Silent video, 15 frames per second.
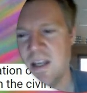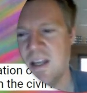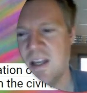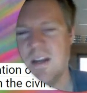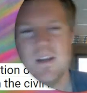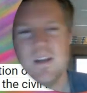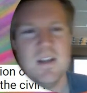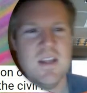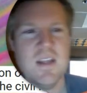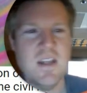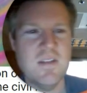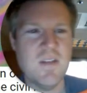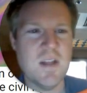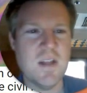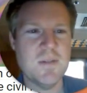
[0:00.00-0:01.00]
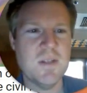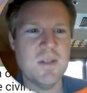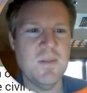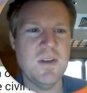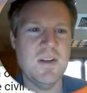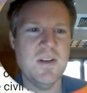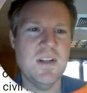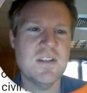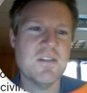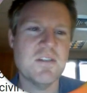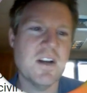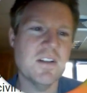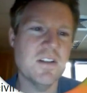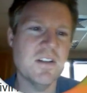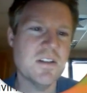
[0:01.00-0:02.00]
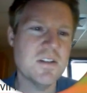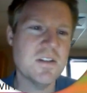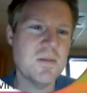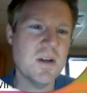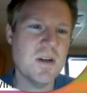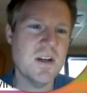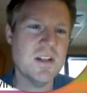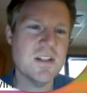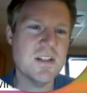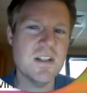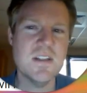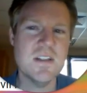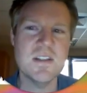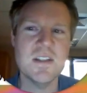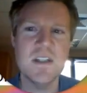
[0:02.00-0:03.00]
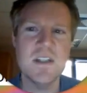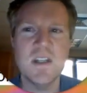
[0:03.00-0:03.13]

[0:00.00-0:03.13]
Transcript: And they developed communities around those experiences.